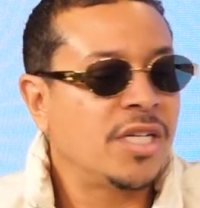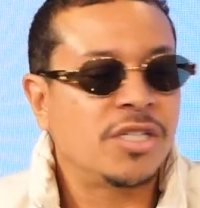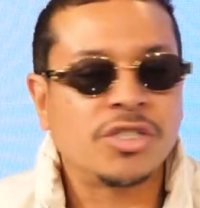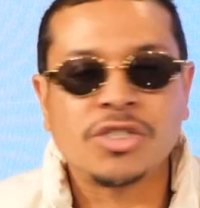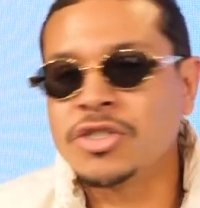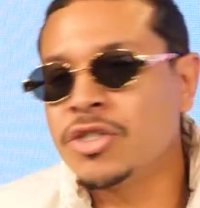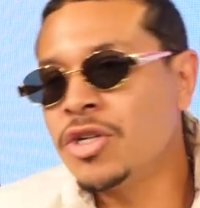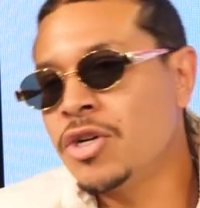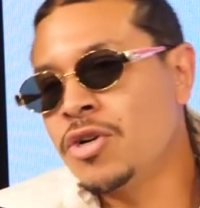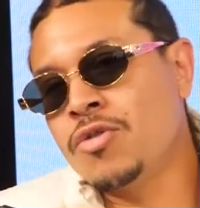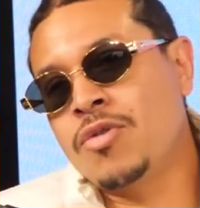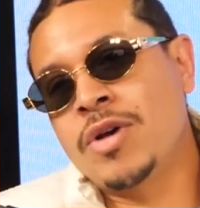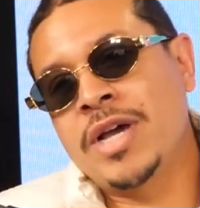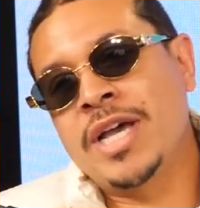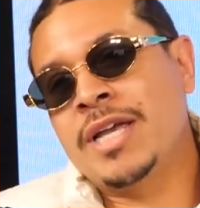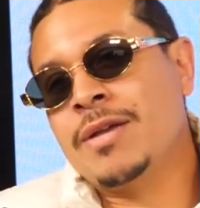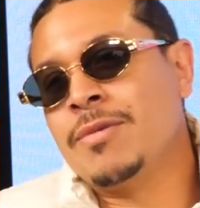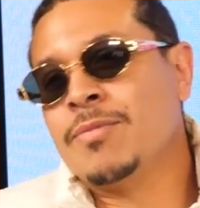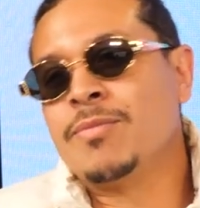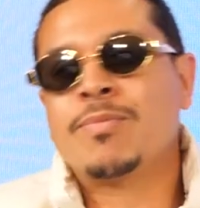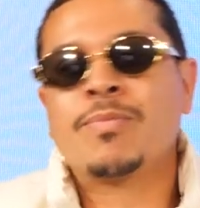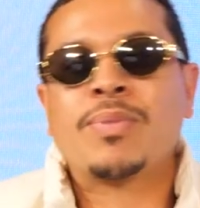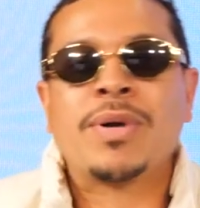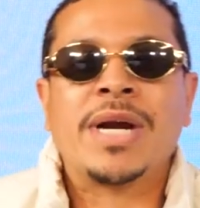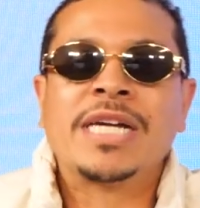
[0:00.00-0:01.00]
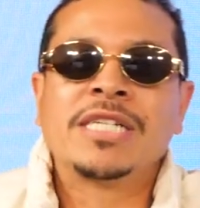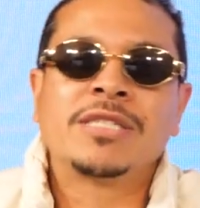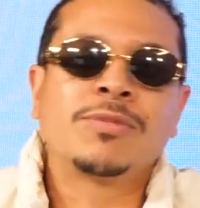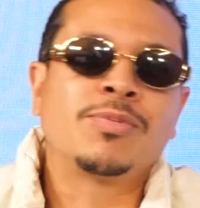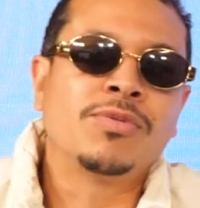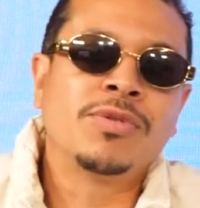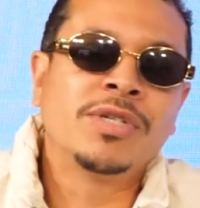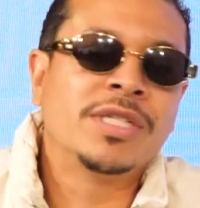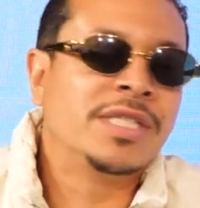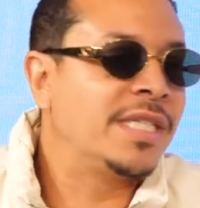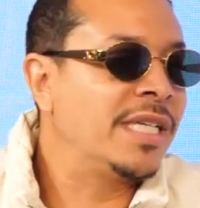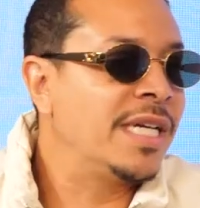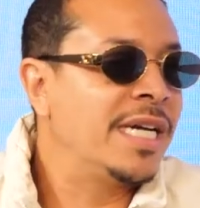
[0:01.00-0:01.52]
there's no way price
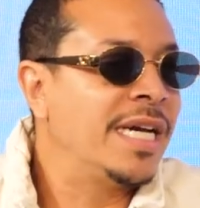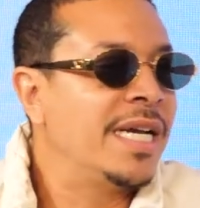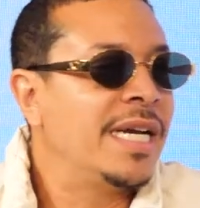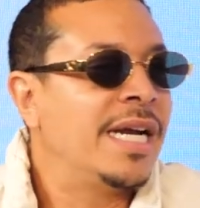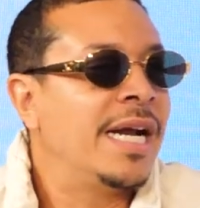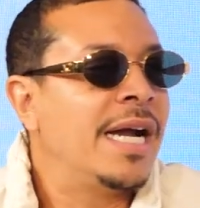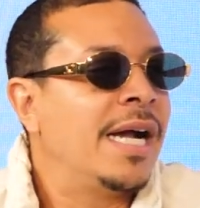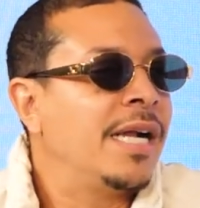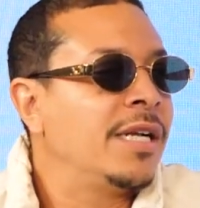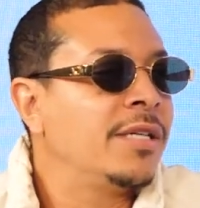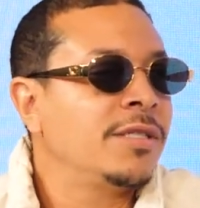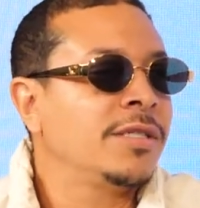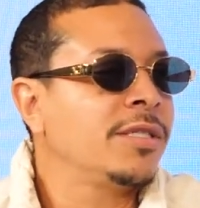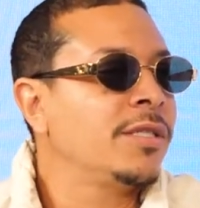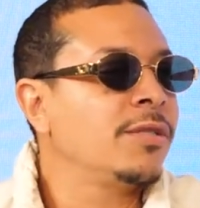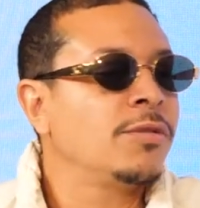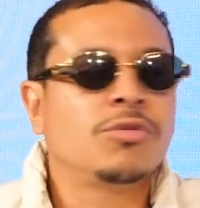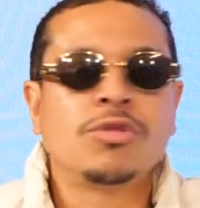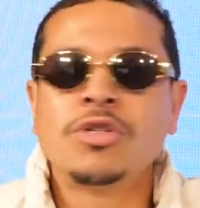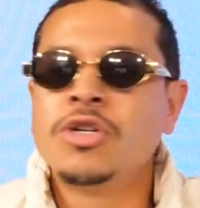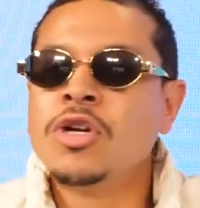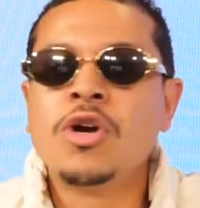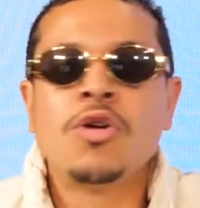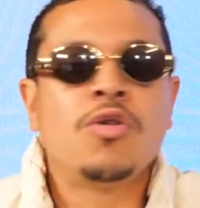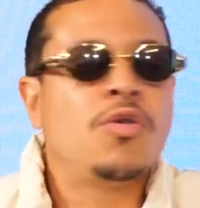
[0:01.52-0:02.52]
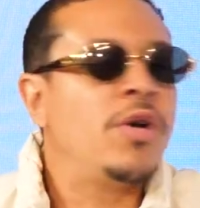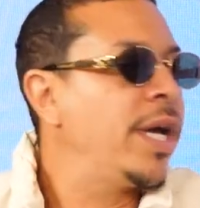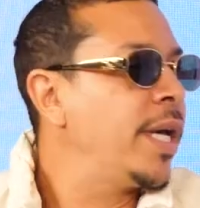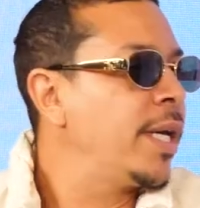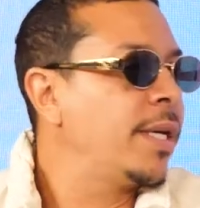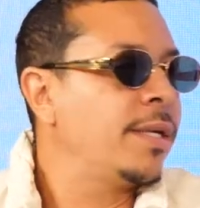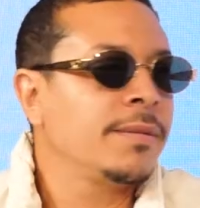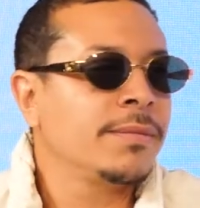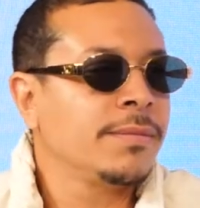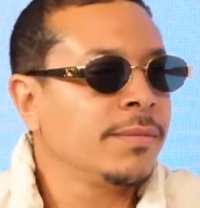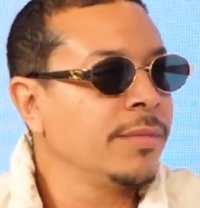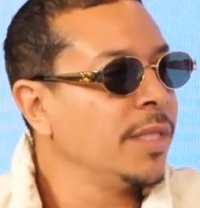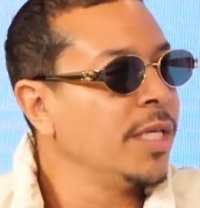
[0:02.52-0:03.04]
point is $100. No way,
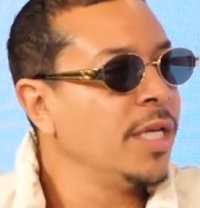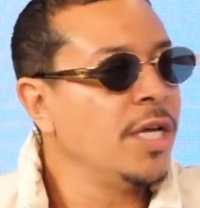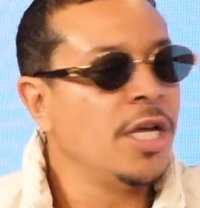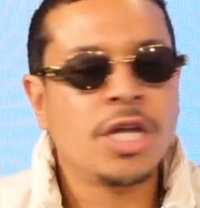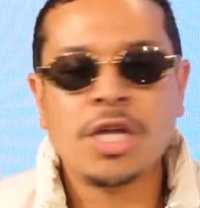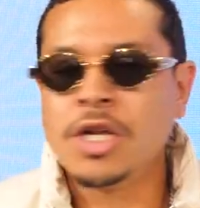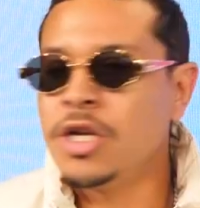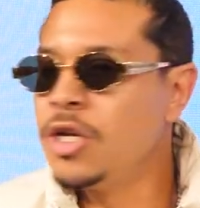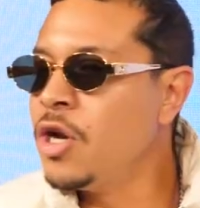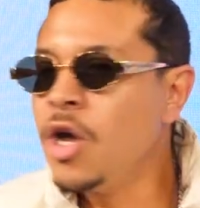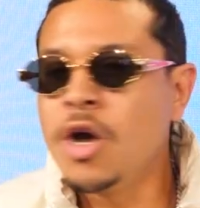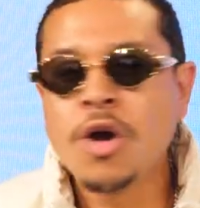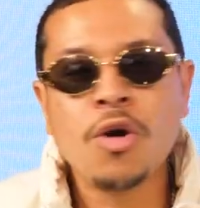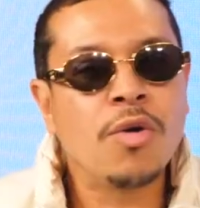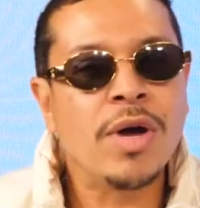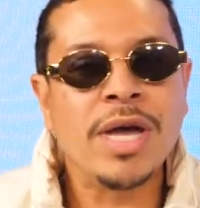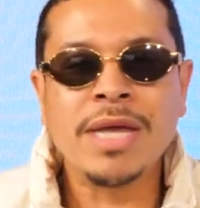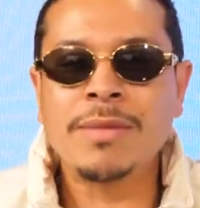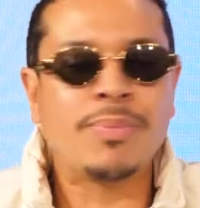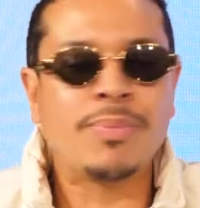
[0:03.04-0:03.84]
no way